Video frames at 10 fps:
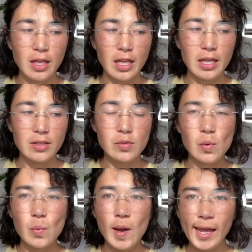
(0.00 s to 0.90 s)
is
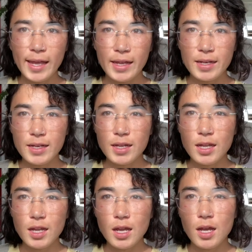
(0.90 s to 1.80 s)
when
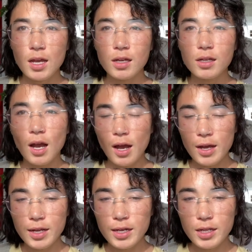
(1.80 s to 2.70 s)

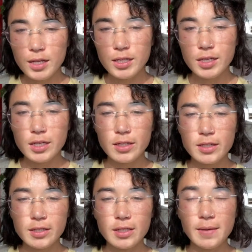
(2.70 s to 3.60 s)
God
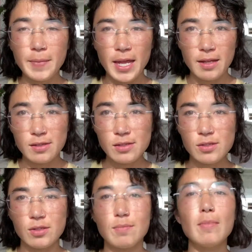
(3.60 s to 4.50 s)

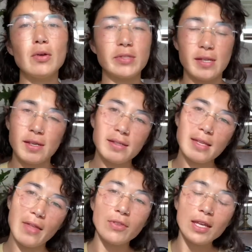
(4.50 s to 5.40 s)
commands Moses
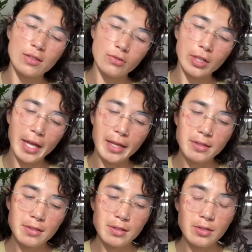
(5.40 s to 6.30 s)
and the
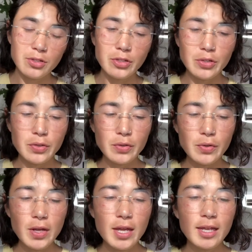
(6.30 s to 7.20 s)
Israelites
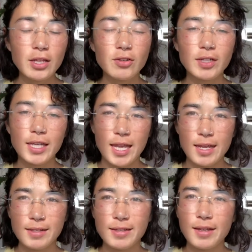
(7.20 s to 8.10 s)
to
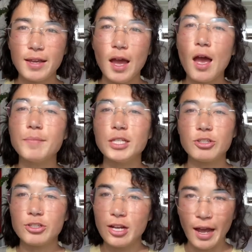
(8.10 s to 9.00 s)
create a
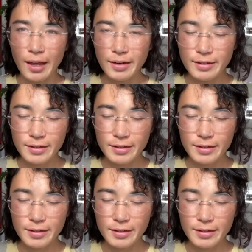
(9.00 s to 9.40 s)
Mishkan.